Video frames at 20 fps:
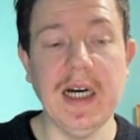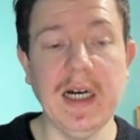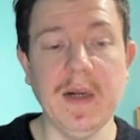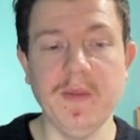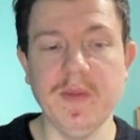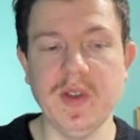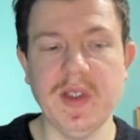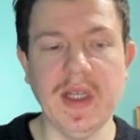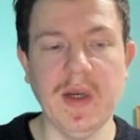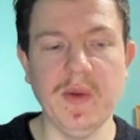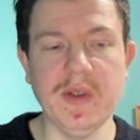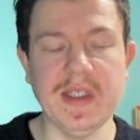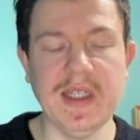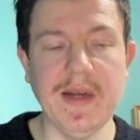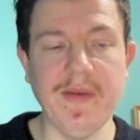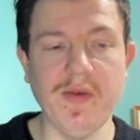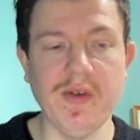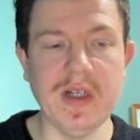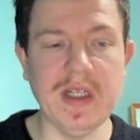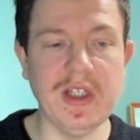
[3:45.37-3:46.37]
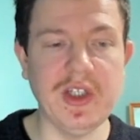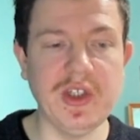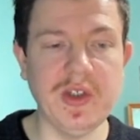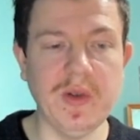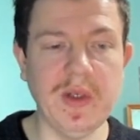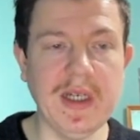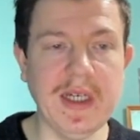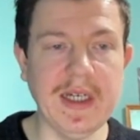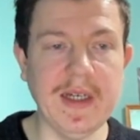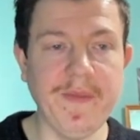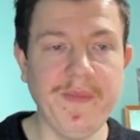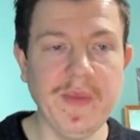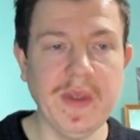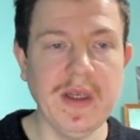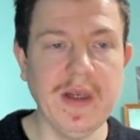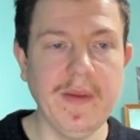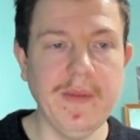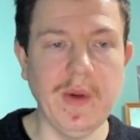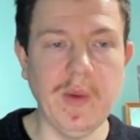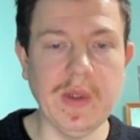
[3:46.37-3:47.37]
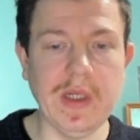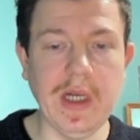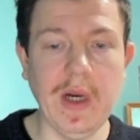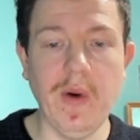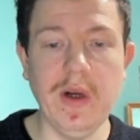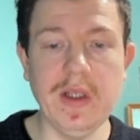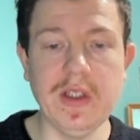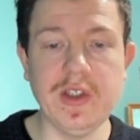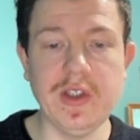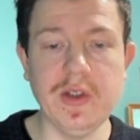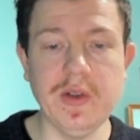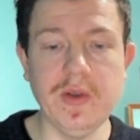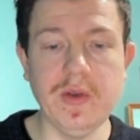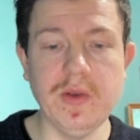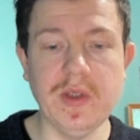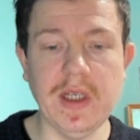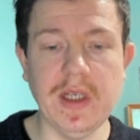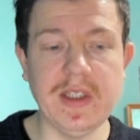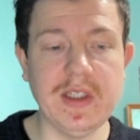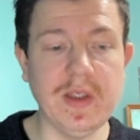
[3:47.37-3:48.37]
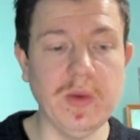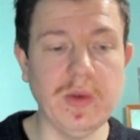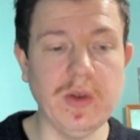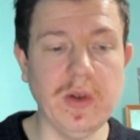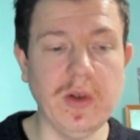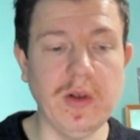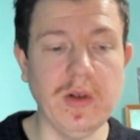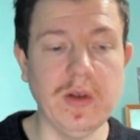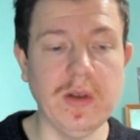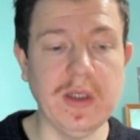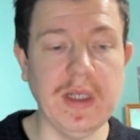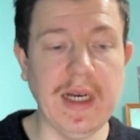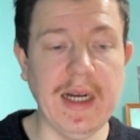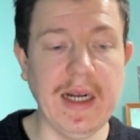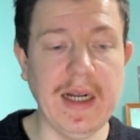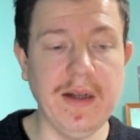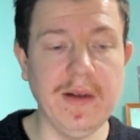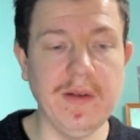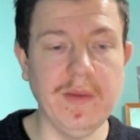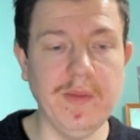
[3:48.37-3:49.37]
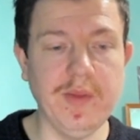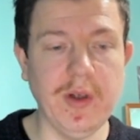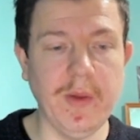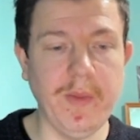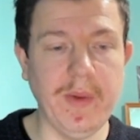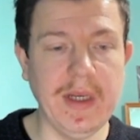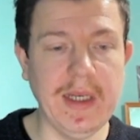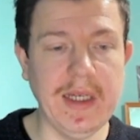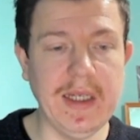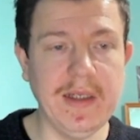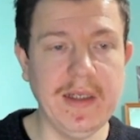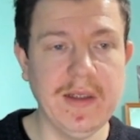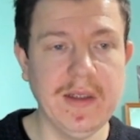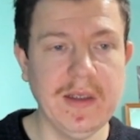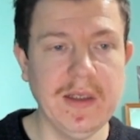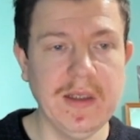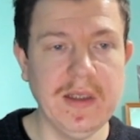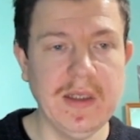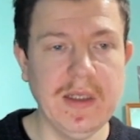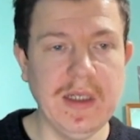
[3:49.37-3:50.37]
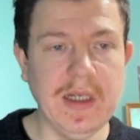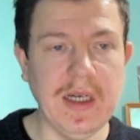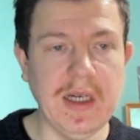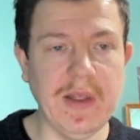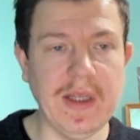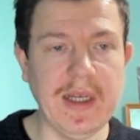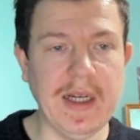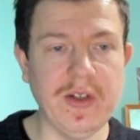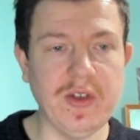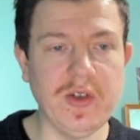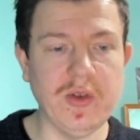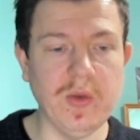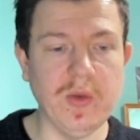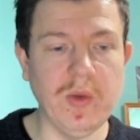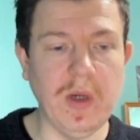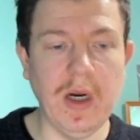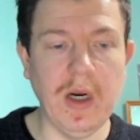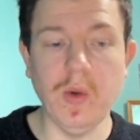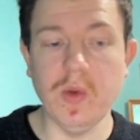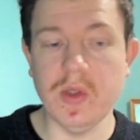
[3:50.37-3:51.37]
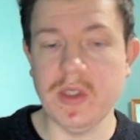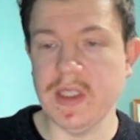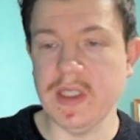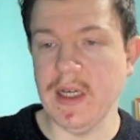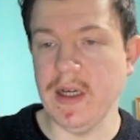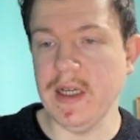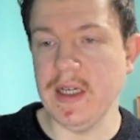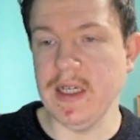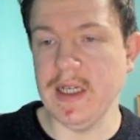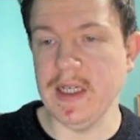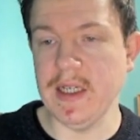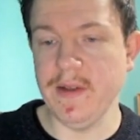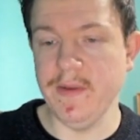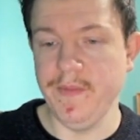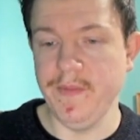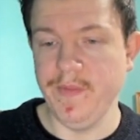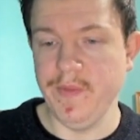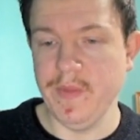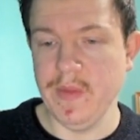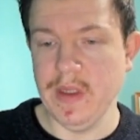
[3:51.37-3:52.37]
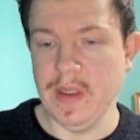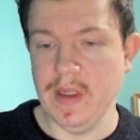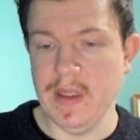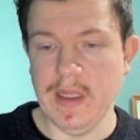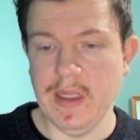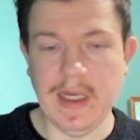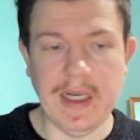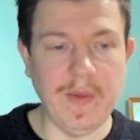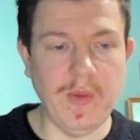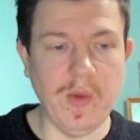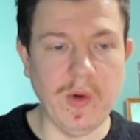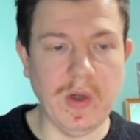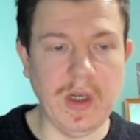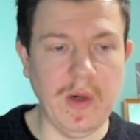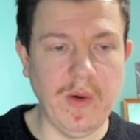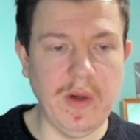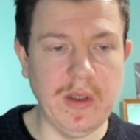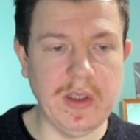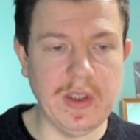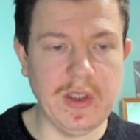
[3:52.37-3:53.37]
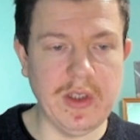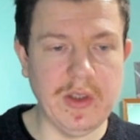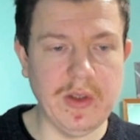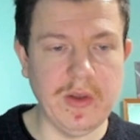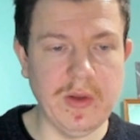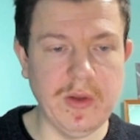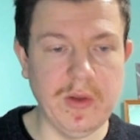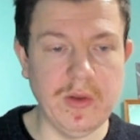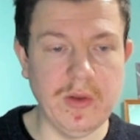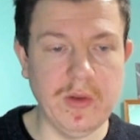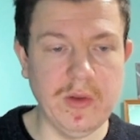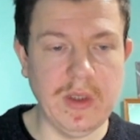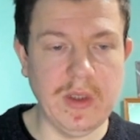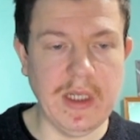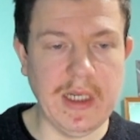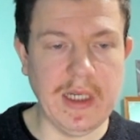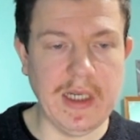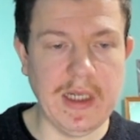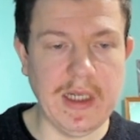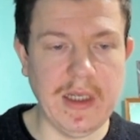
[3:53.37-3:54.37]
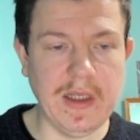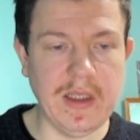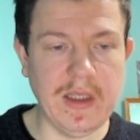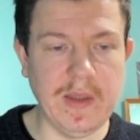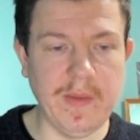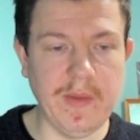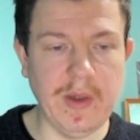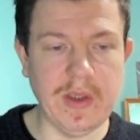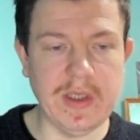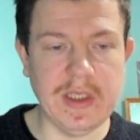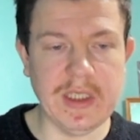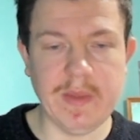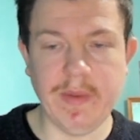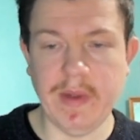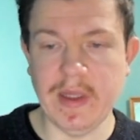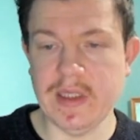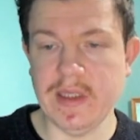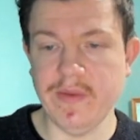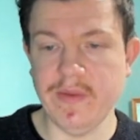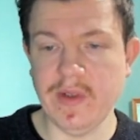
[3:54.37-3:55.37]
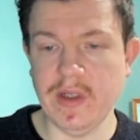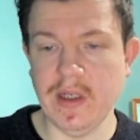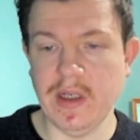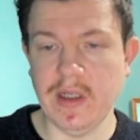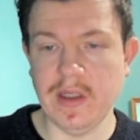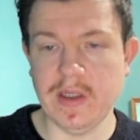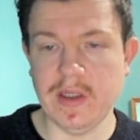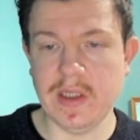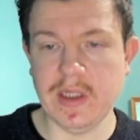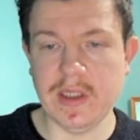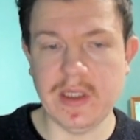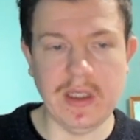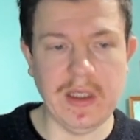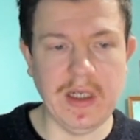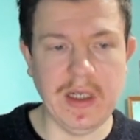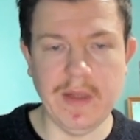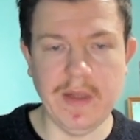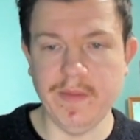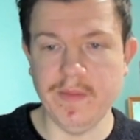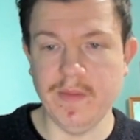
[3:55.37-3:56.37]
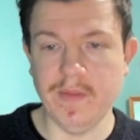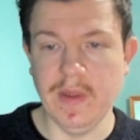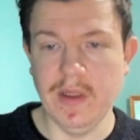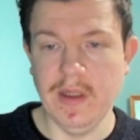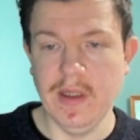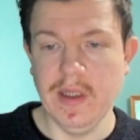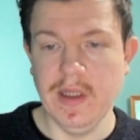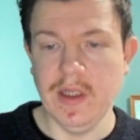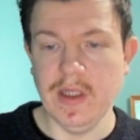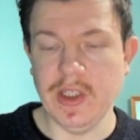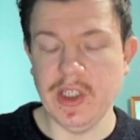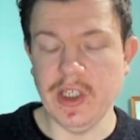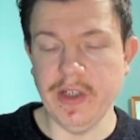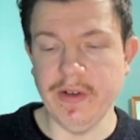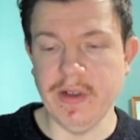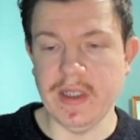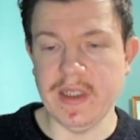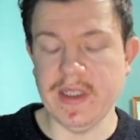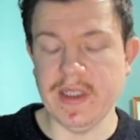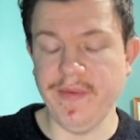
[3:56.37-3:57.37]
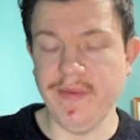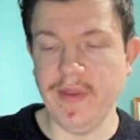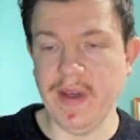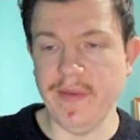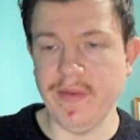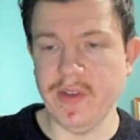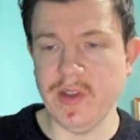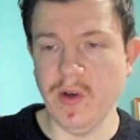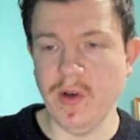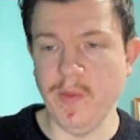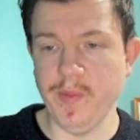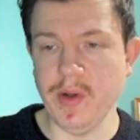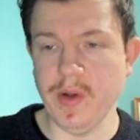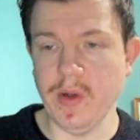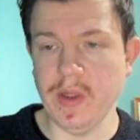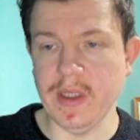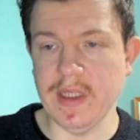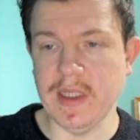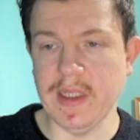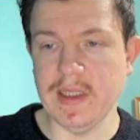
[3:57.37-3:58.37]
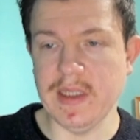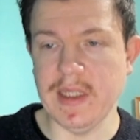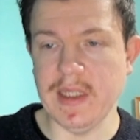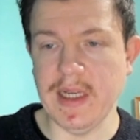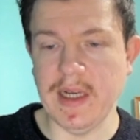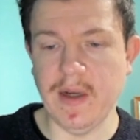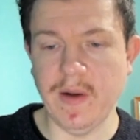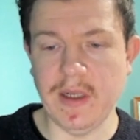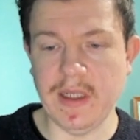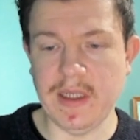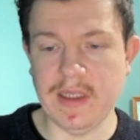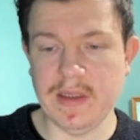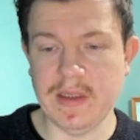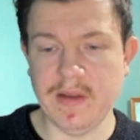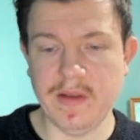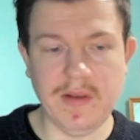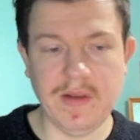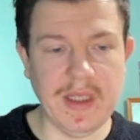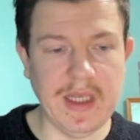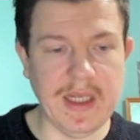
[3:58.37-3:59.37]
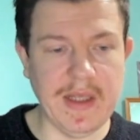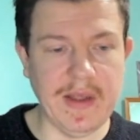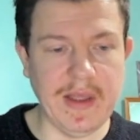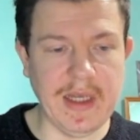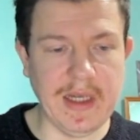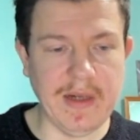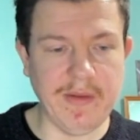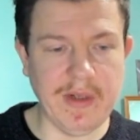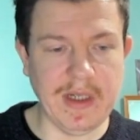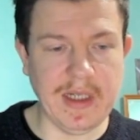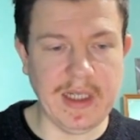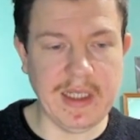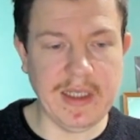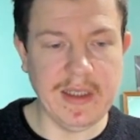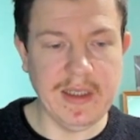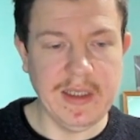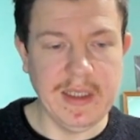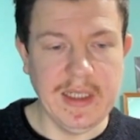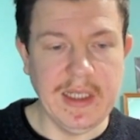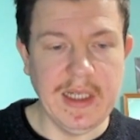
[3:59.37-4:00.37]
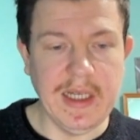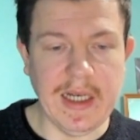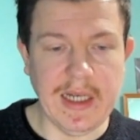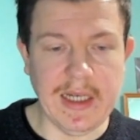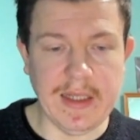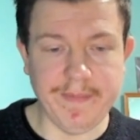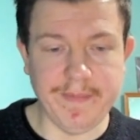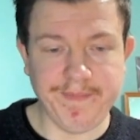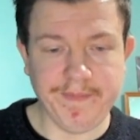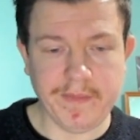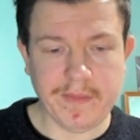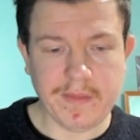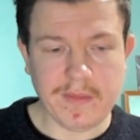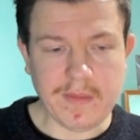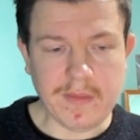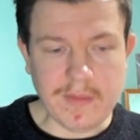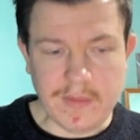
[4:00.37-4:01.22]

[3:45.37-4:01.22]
So that was never an issue here. But we'll go on to Dusk Till Dawn properly. The actual whole set here, and we'll go on to the most expensive cards, because I'm curious if they've sort of broken into now in there, really. Yeah,